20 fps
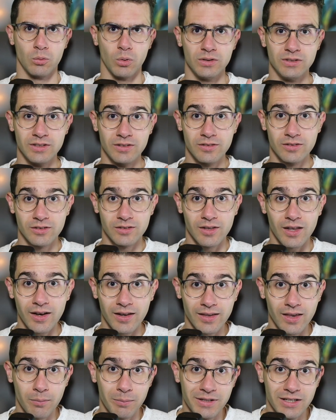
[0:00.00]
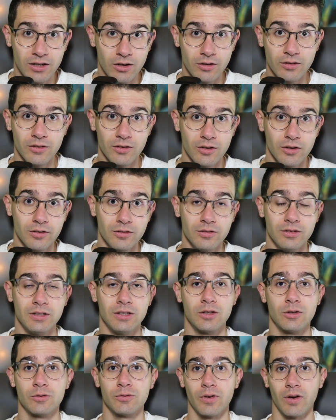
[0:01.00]
When it's 10 AM in London,
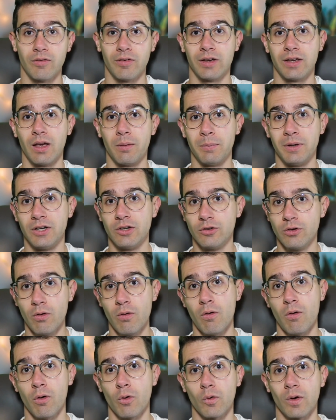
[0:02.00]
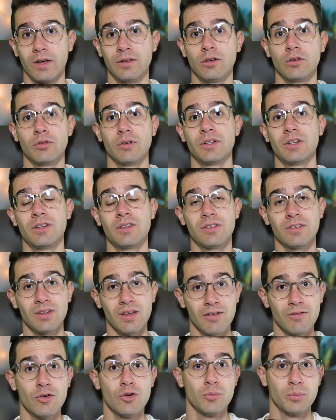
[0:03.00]
it's 5 AM in New York and already
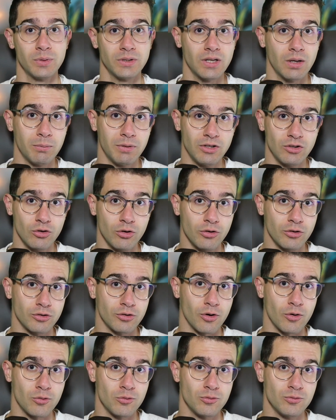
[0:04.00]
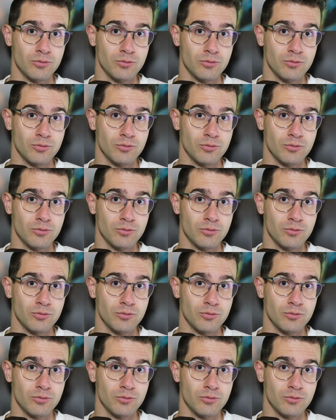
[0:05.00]
7 PM in Tokyo.